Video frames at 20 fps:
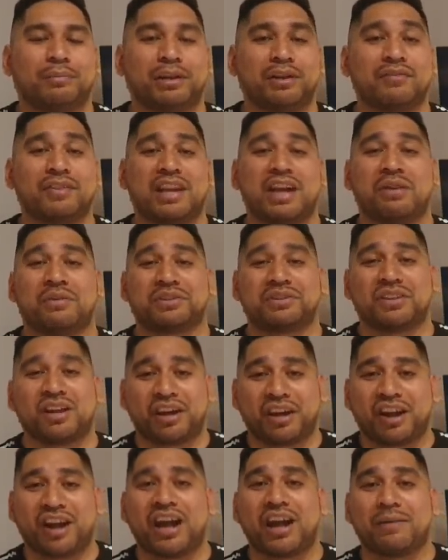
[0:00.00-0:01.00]
given how
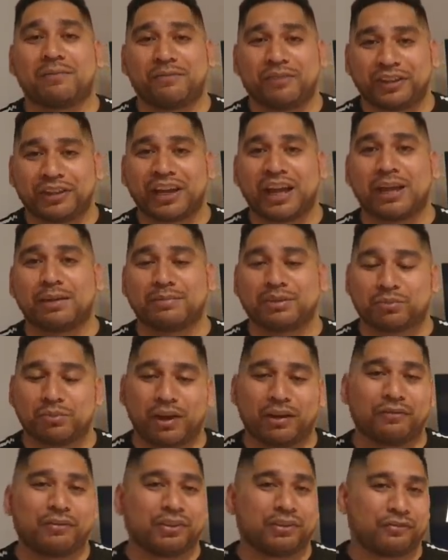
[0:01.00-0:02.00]
excited I am for the game as
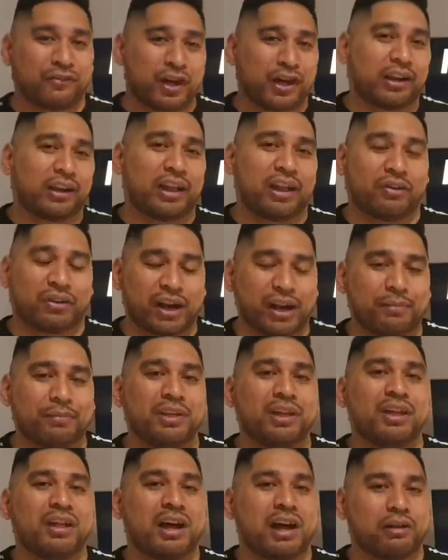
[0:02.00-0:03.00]
well, for the final outcome.
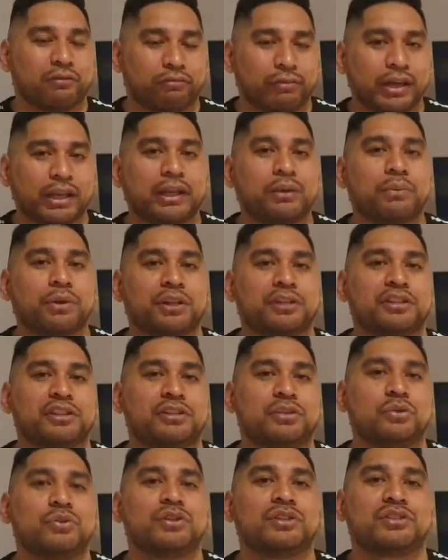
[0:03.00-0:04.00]
I really wanted to
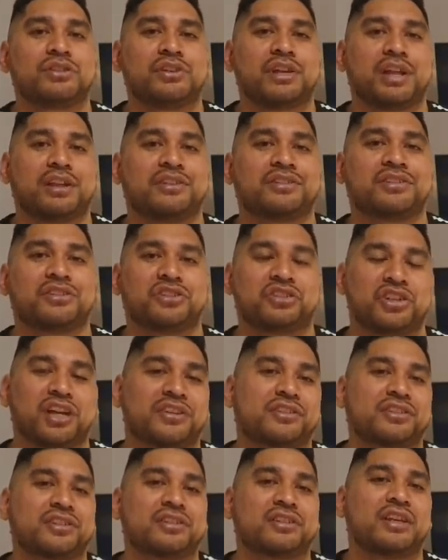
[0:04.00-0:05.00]
do this analysis
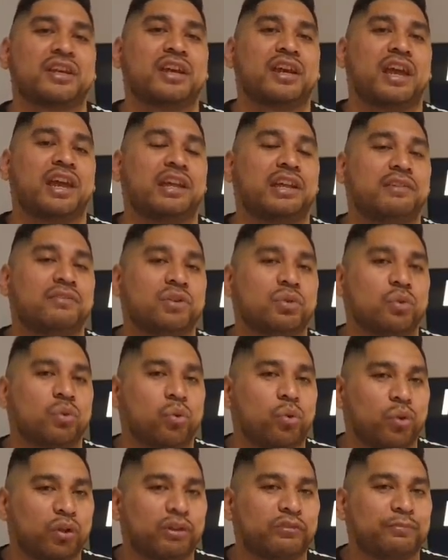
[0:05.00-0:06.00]
justice and give you
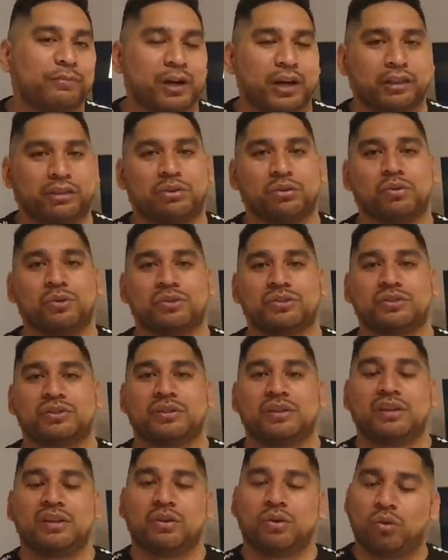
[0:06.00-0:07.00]
all of my
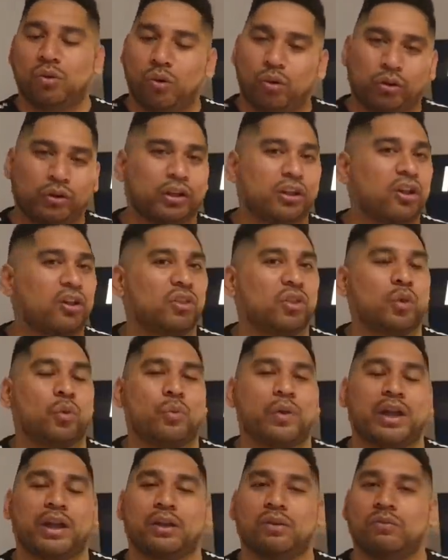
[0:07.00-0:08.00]
thoughts all along the
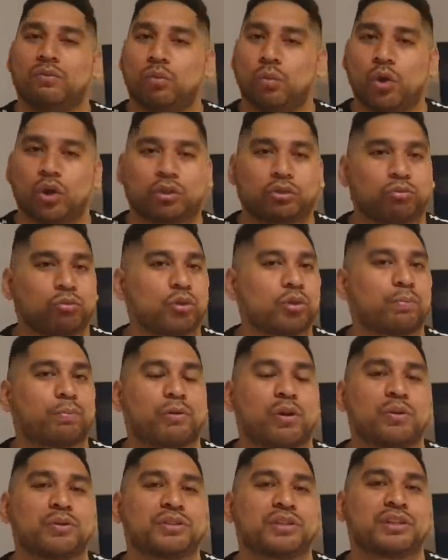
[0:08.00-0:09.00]
way, work through the
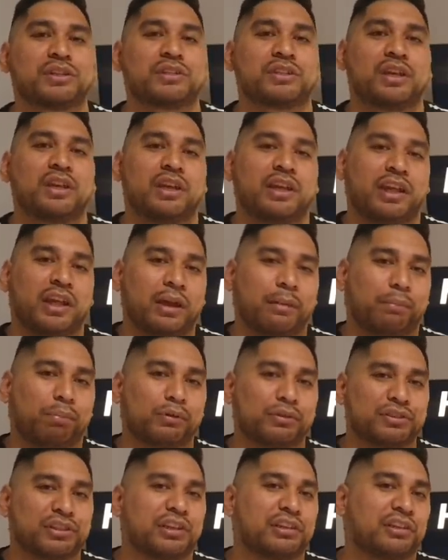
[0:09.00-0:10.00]
process and
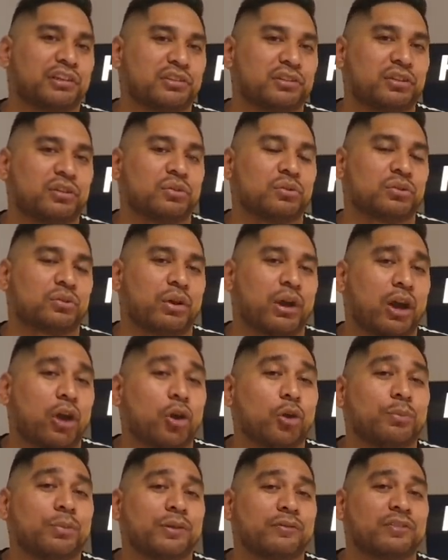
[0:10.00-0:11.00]
present it to you. So I
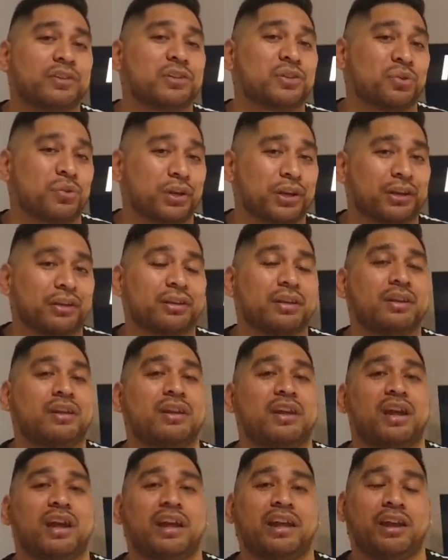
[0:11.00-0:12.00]
hope you've enjoyed it,
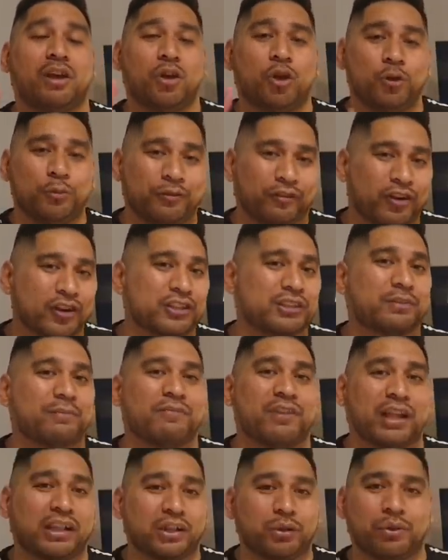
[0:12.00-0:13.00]
and I hope you've got some
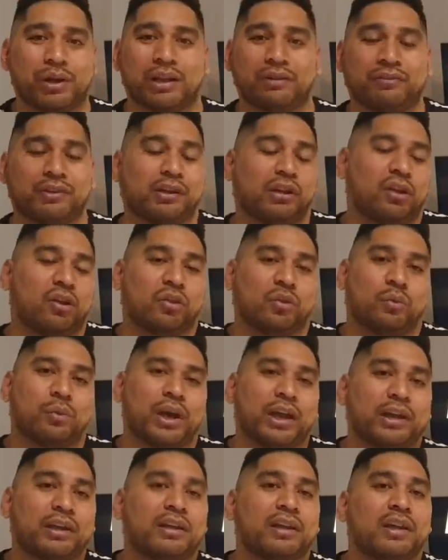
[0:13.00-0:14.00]
value out of it along the
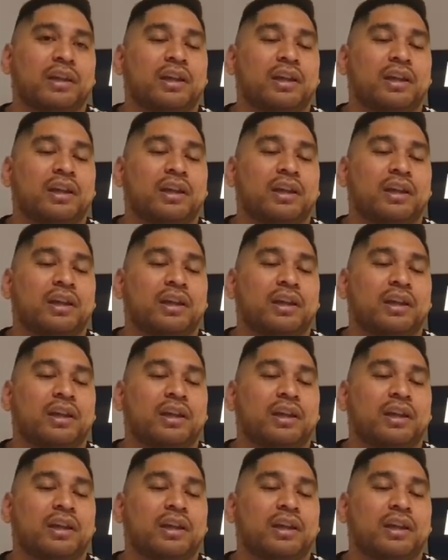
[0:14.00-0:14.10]
way.